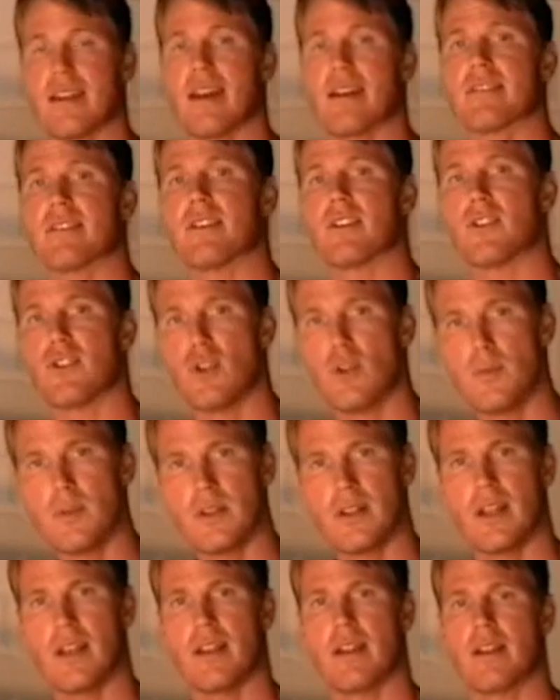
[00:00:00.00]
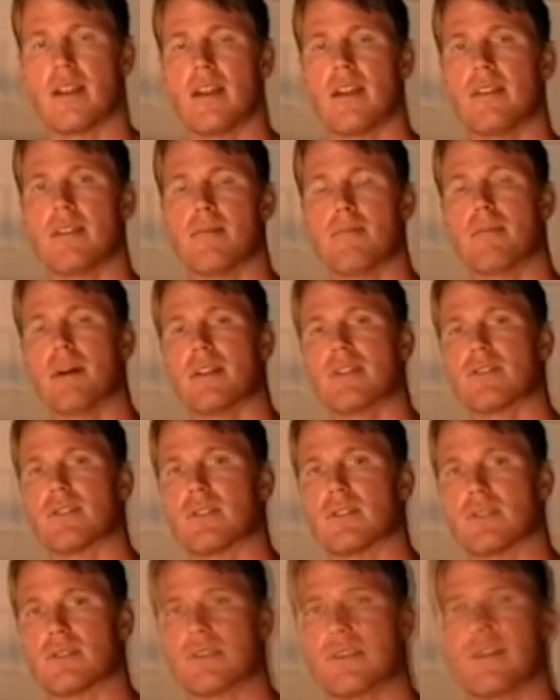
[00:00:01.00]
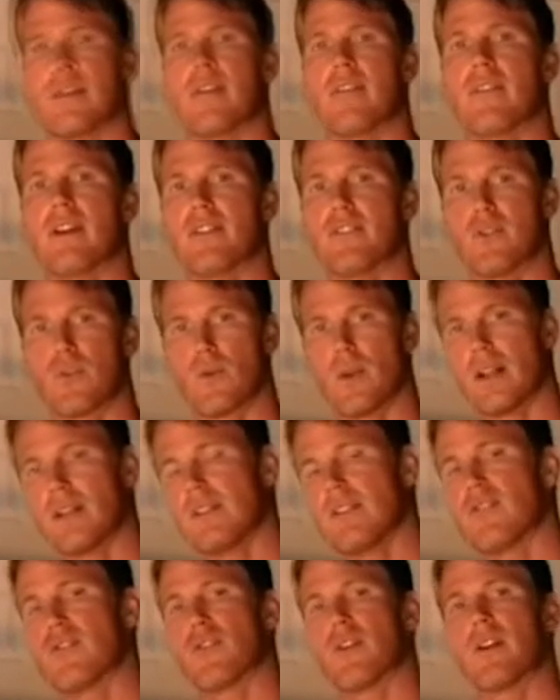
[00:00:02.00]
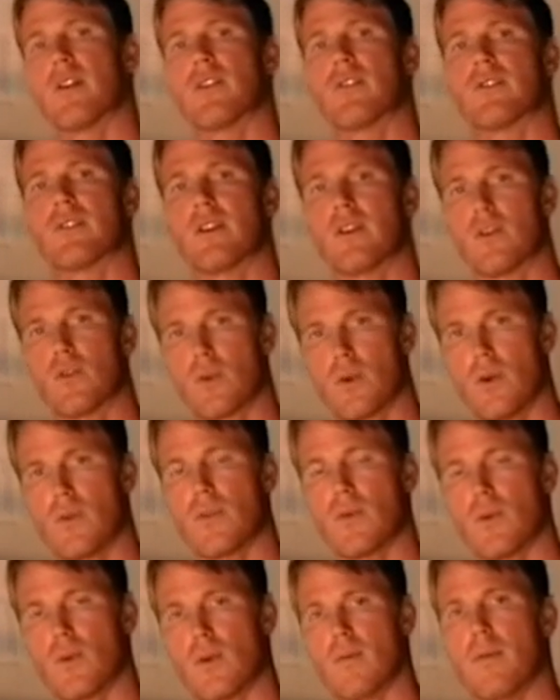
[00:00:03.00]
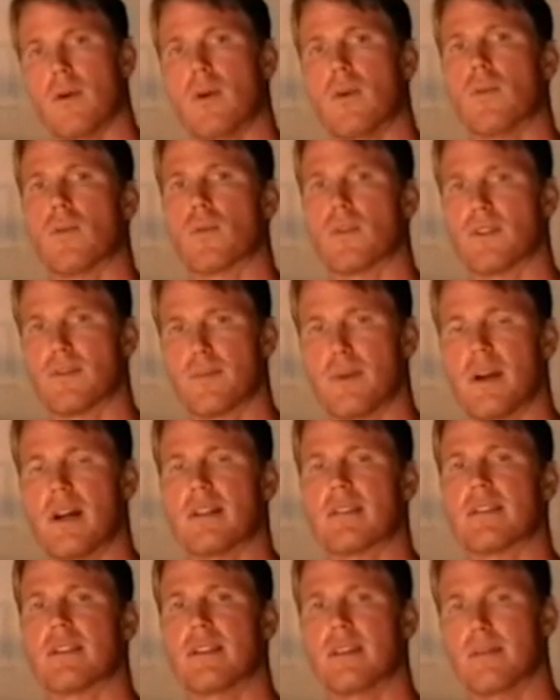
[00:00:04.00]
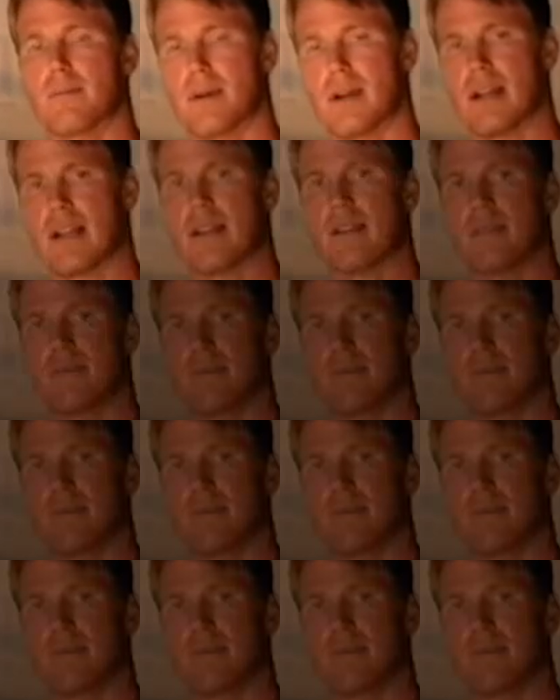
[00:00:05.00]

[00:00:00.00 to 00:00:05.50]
acid accumulating in the muscles, that directly triggers a growth hormone response in the body.